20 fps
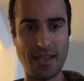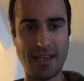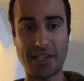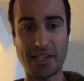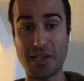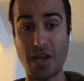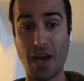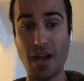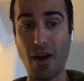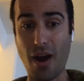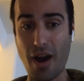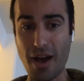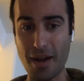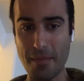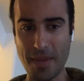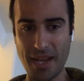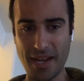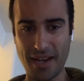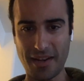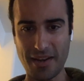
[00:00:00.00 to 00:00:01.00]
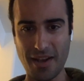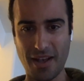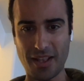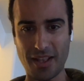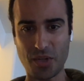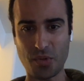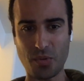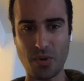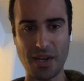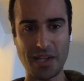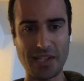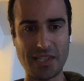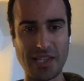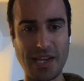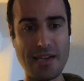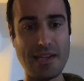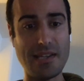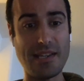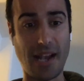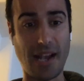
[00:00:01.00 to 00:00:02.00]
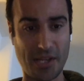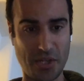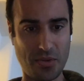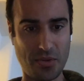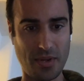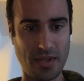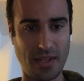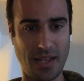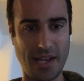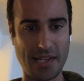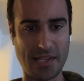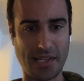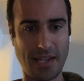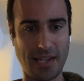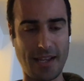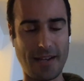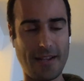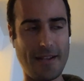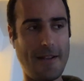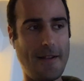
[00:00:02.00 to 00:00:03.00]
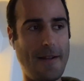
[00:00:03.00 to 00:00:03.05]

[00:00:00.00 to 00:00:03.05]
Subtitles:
It's not automating knowledge work, it's industrializing it.